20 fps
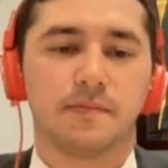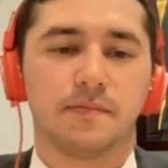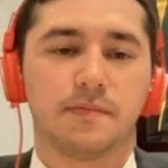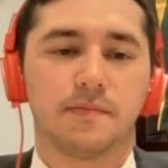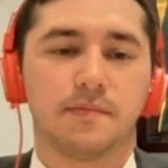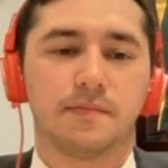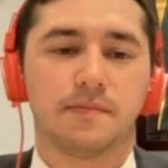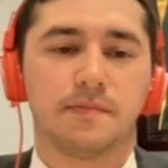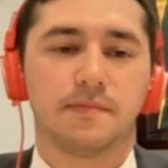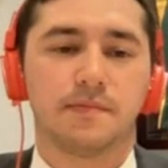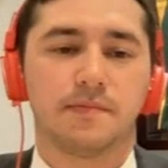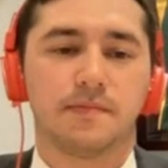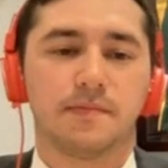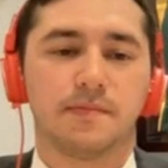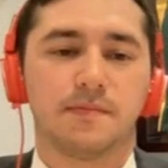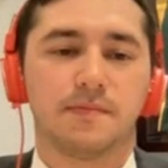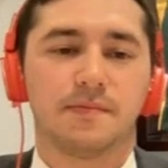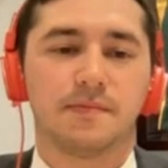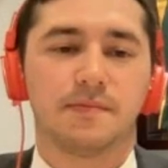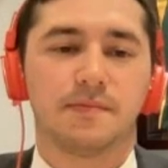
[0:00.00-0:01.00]

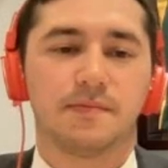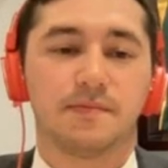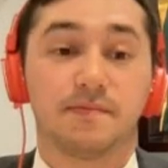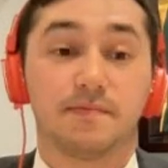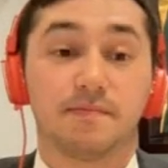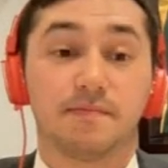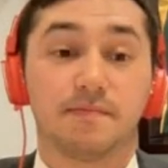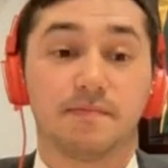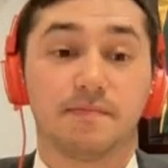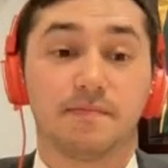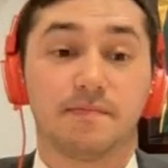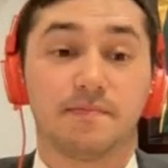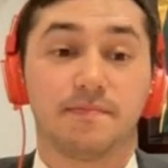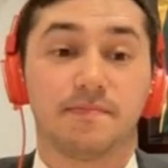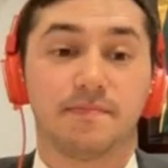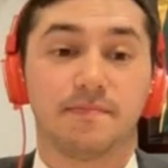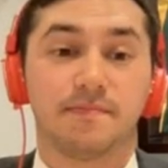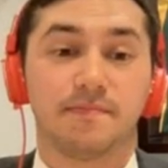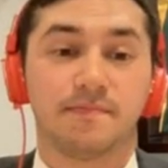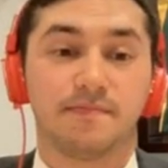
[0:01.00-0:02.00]

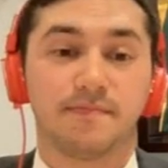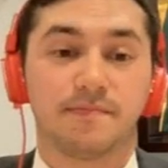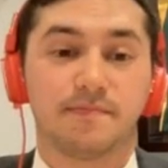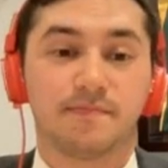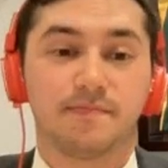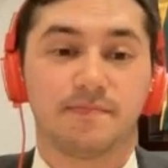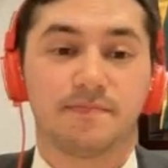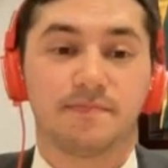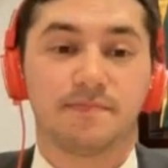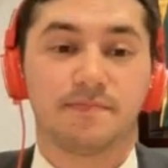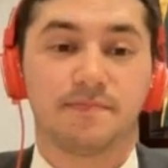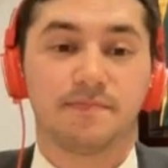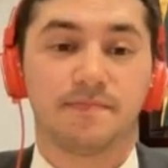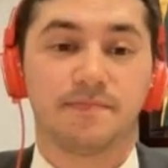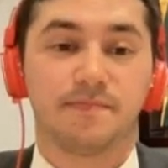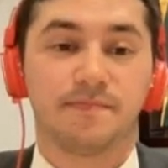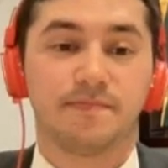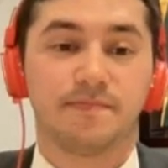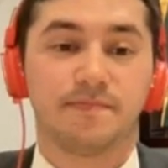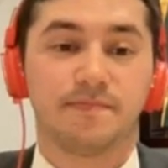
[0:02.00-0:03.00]

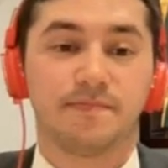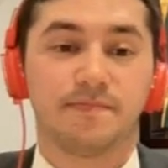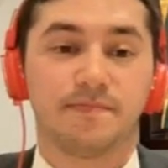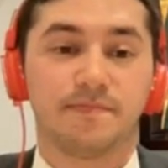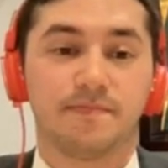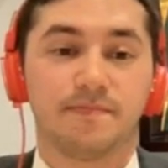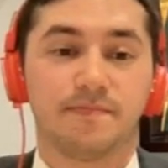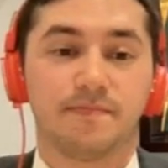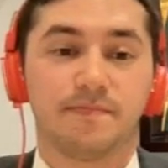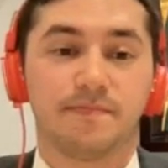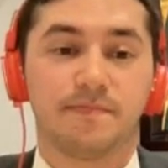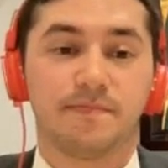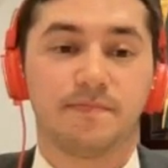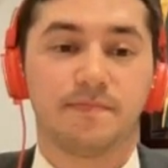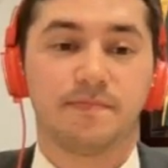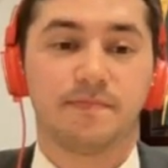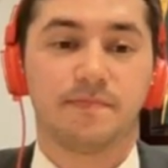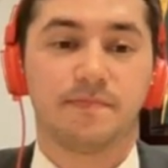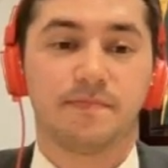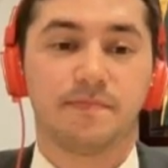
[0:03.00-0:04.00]

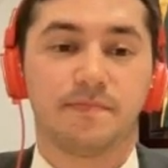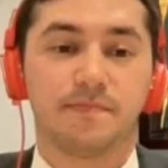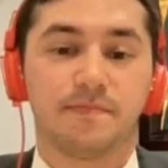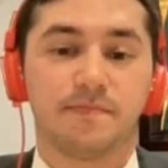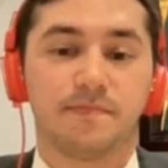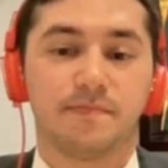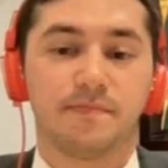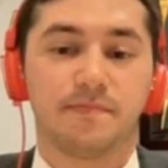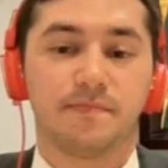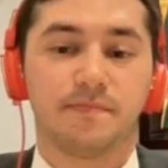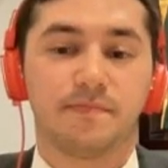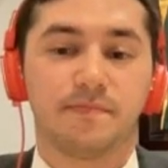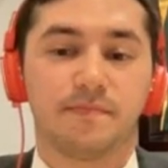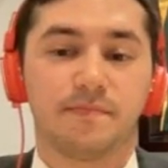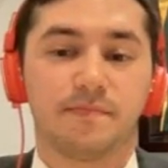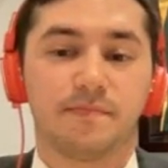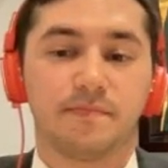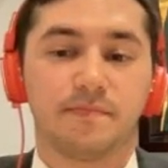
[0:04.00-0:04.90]
[no speech]